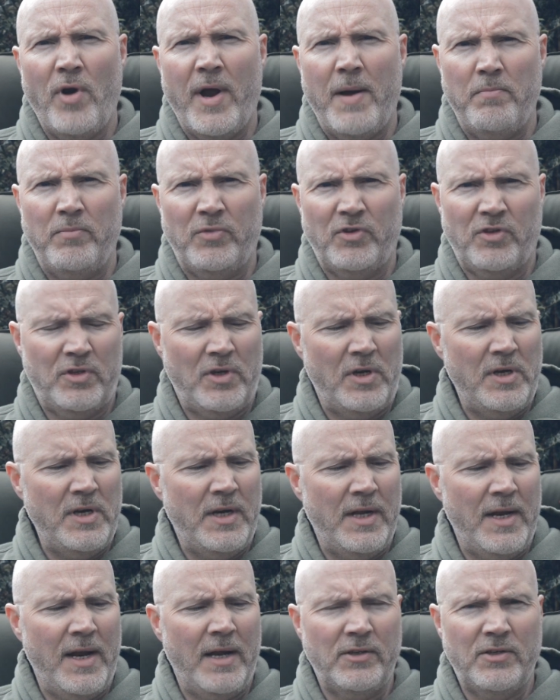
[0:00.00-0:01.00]
amps, so you
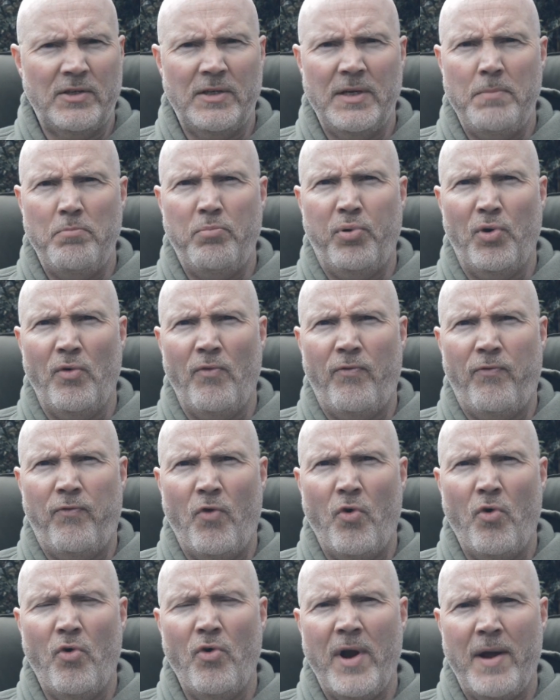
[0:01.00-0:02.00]
can actually put
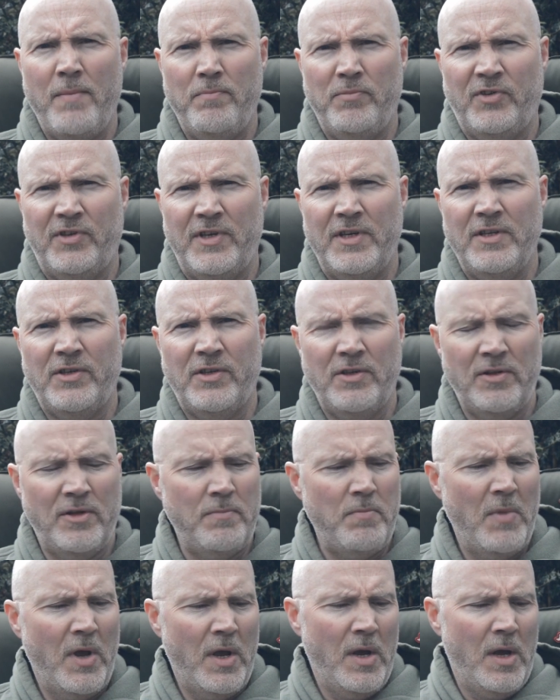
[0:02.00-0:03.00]
4 amps into
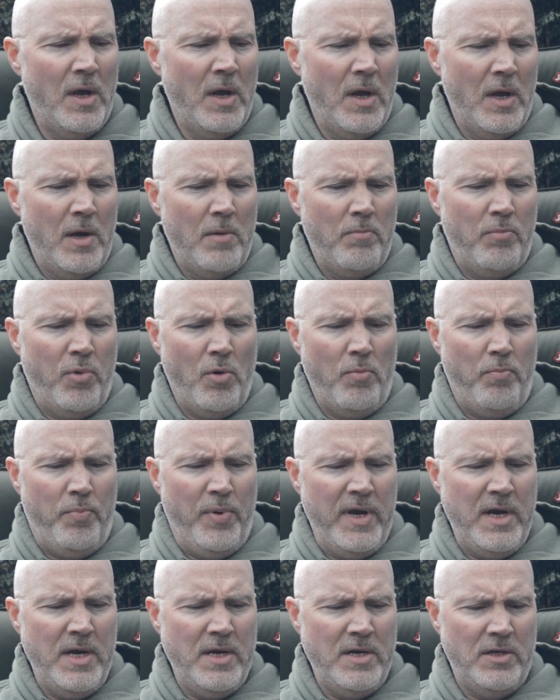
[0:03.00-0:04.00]
them. But
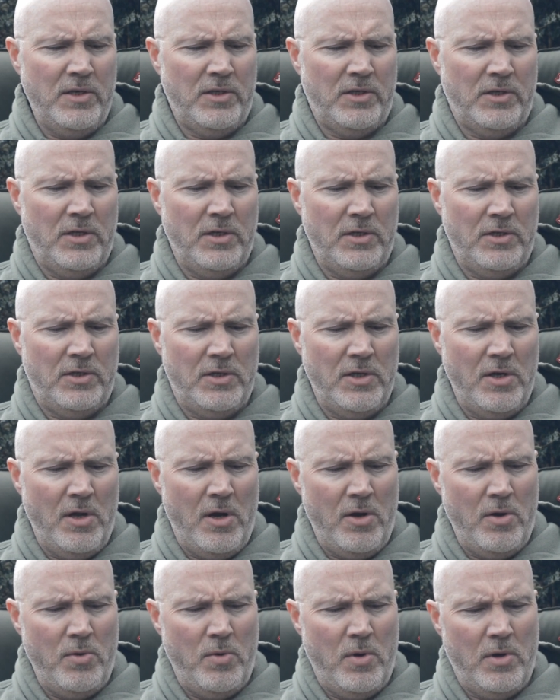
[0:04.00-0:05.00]
being as there's
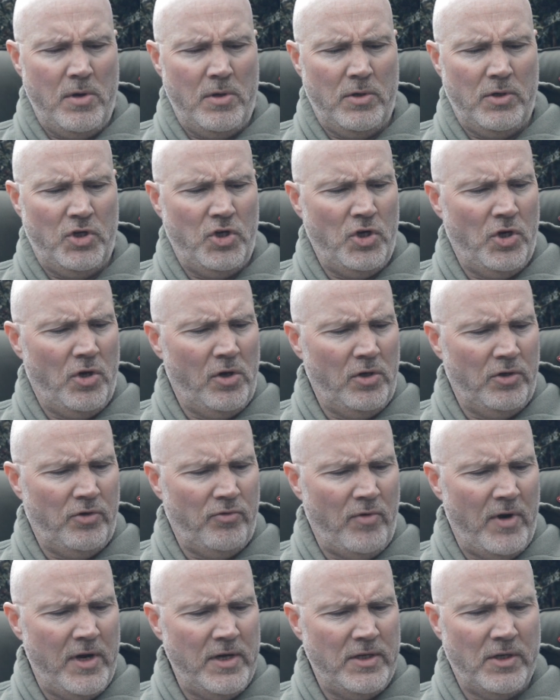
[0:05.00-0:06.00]
no charge
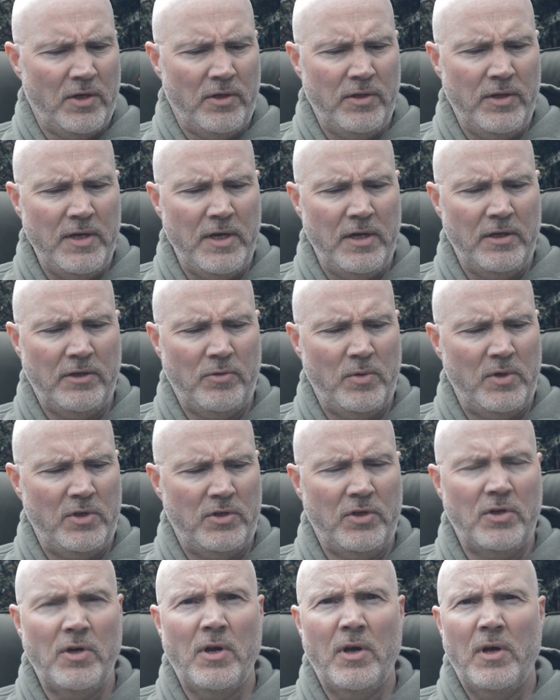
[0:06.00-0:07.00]
rate on this,
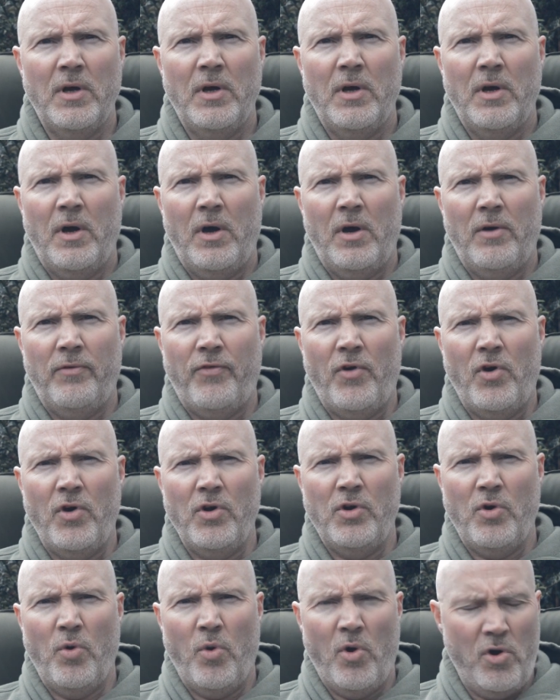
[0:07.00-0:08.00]
which I
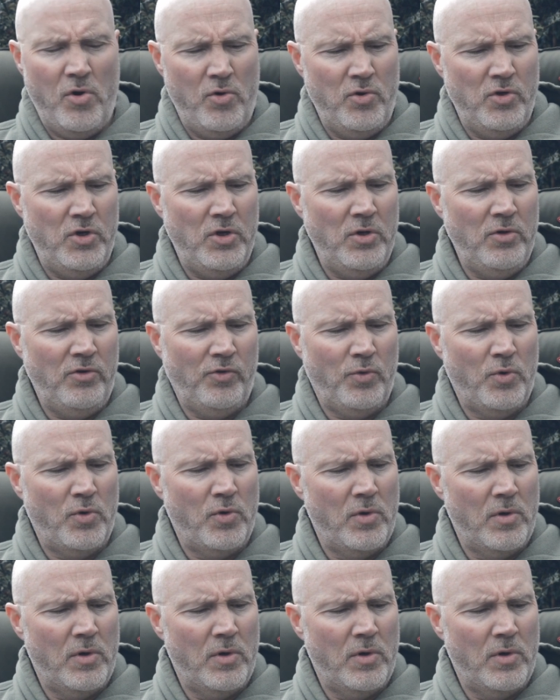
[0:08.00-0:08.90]
find quite unusual,